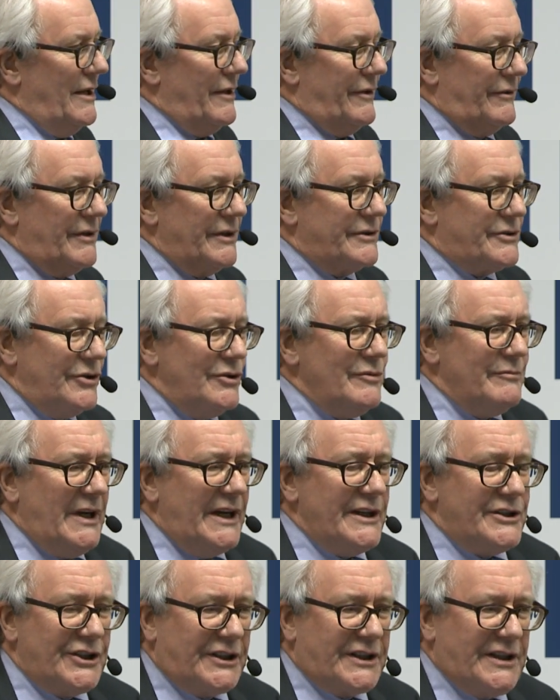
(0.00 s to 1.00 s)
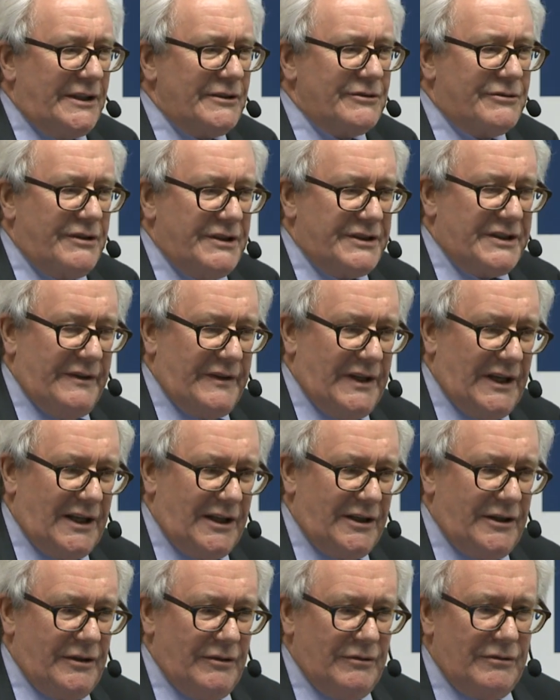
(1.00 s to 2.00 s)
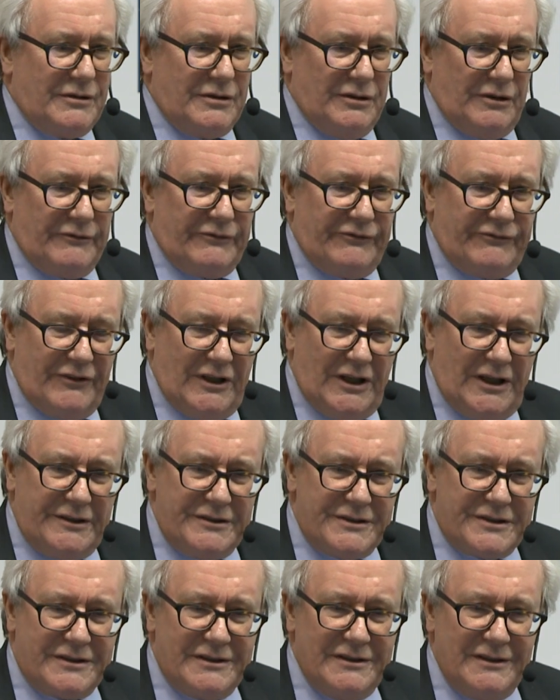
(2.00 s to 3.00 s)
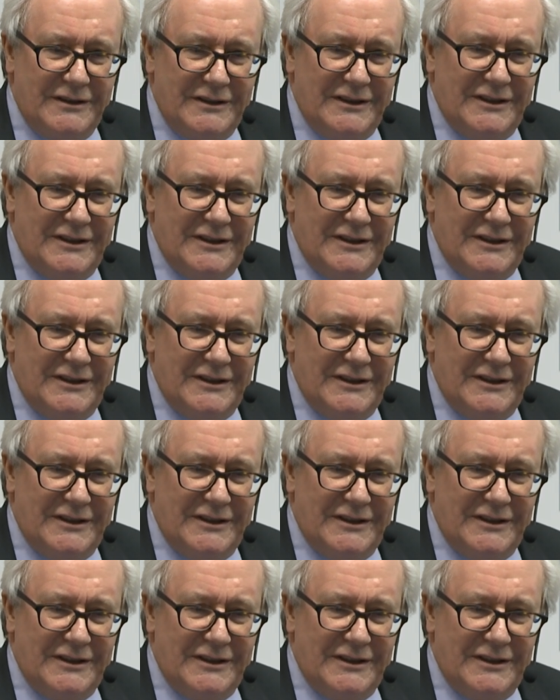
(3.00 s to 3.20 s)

there are two major countries in the EU called France,